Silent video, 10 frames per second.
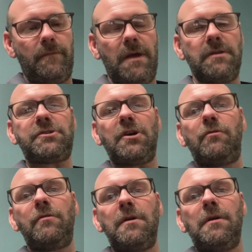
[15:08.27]
And
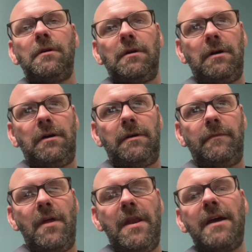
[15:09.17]
so
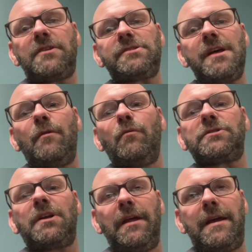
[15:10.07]
the next step was
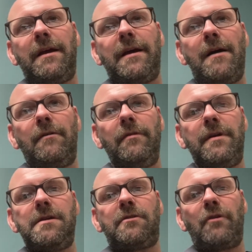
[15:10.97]
cleaning out
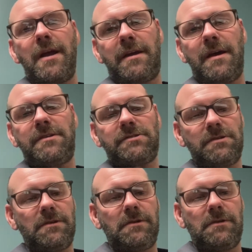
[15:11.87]
the crankcase.
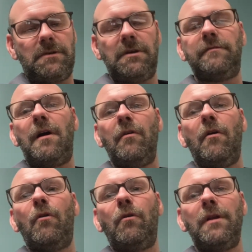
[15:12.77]
of all the
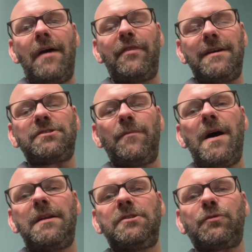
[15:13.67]
oil. I think
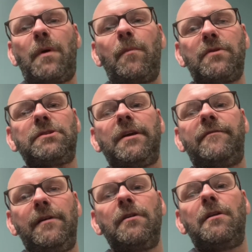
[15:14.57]
somebody just purposely
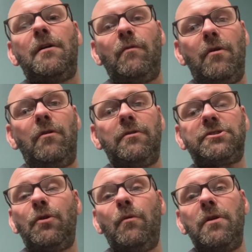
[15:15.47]
filled it up with oil
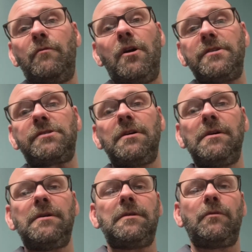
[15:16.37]
so it wouldn't rust,
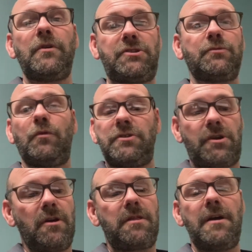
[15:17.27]
which was a
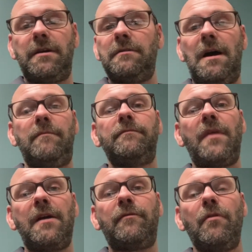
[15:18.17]
good thing. I'm
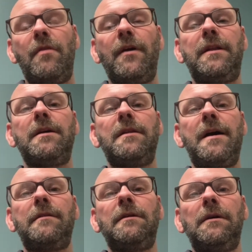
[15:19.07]
thankful that they did
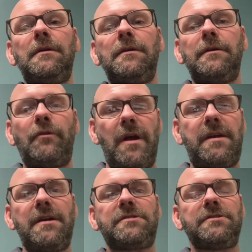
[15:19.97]
that.
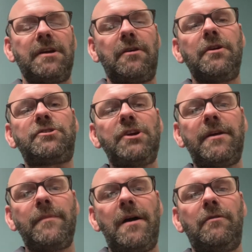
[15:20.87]
Crankcase is in good
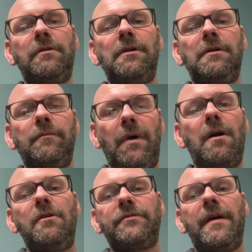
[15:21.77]
shape now
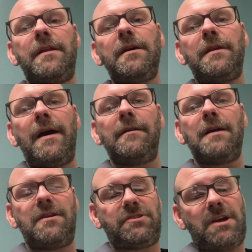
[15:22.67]
because they did that.
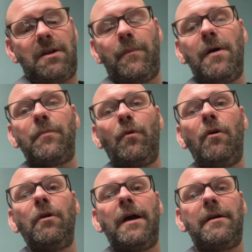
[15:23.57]
I just had to pump the
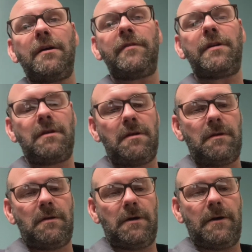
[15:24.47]
oil out of it.
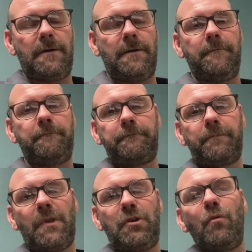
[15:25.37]

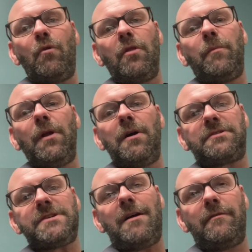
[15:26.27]
Took one of the
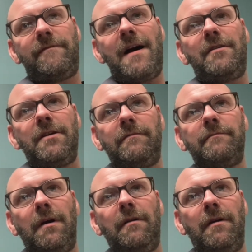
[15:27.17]
plugs out and fired it
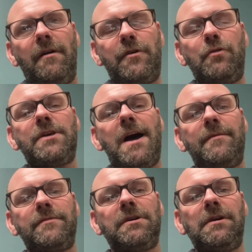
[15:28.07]
a few
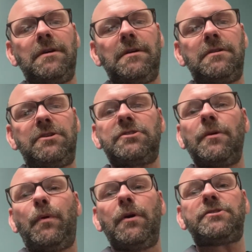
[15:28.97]
times just to
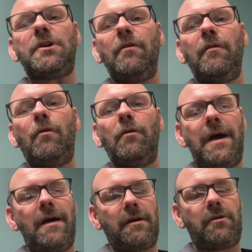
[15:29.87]
push all the oil
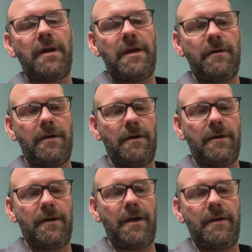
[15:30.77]
out I could,
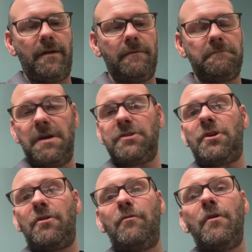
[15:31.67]
and it
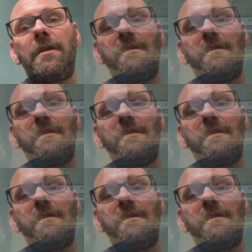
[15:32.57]
started running.